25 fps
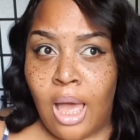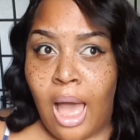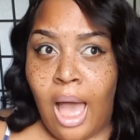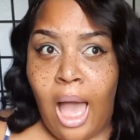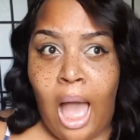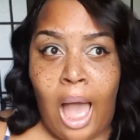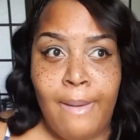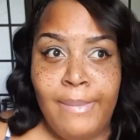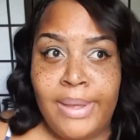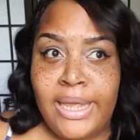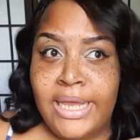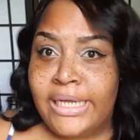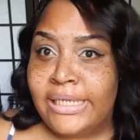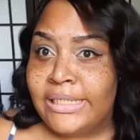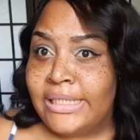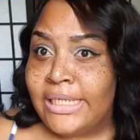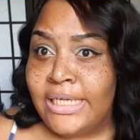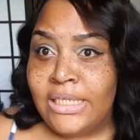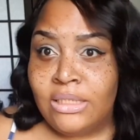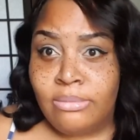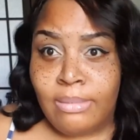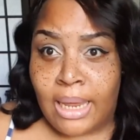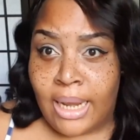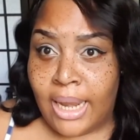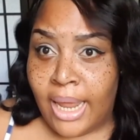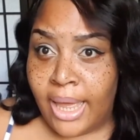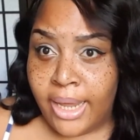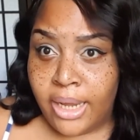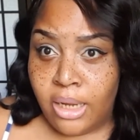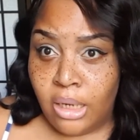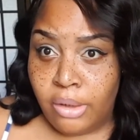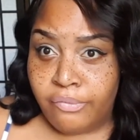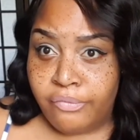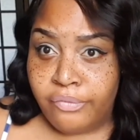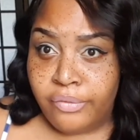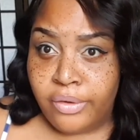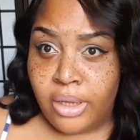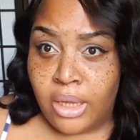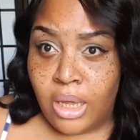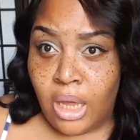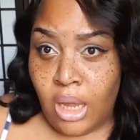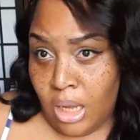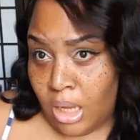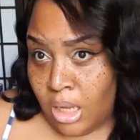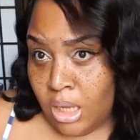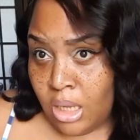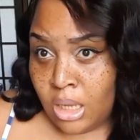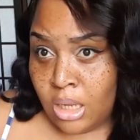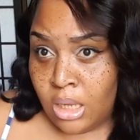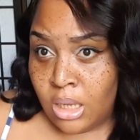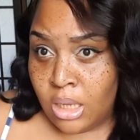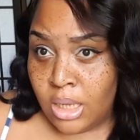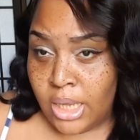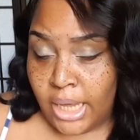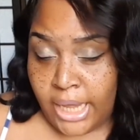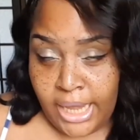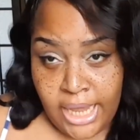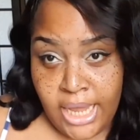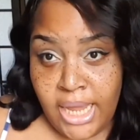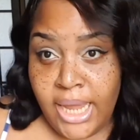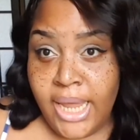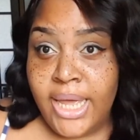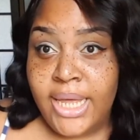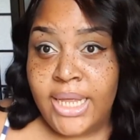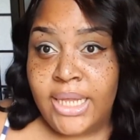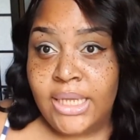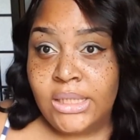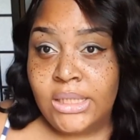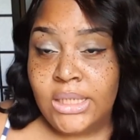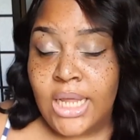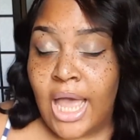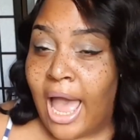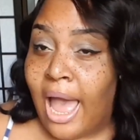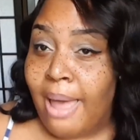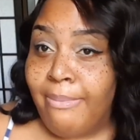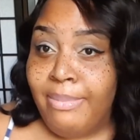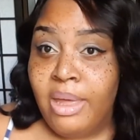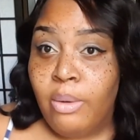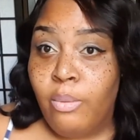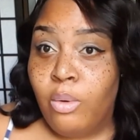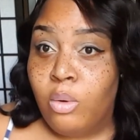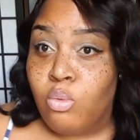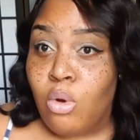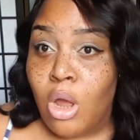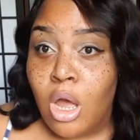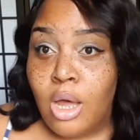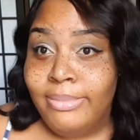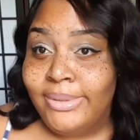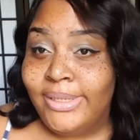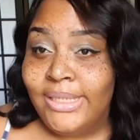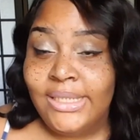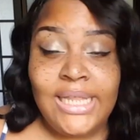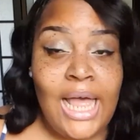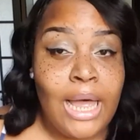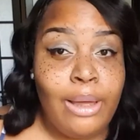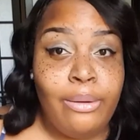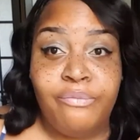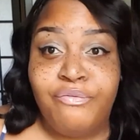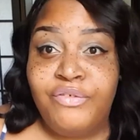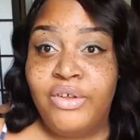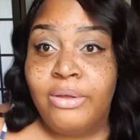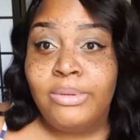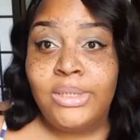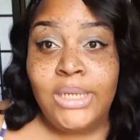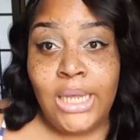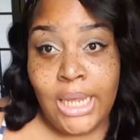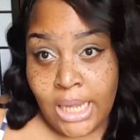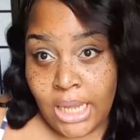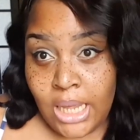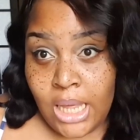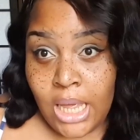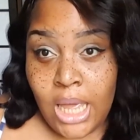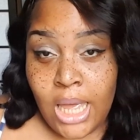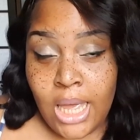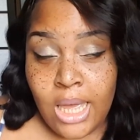I mean, because he's my life. He is. I've been with Rome since I was 15.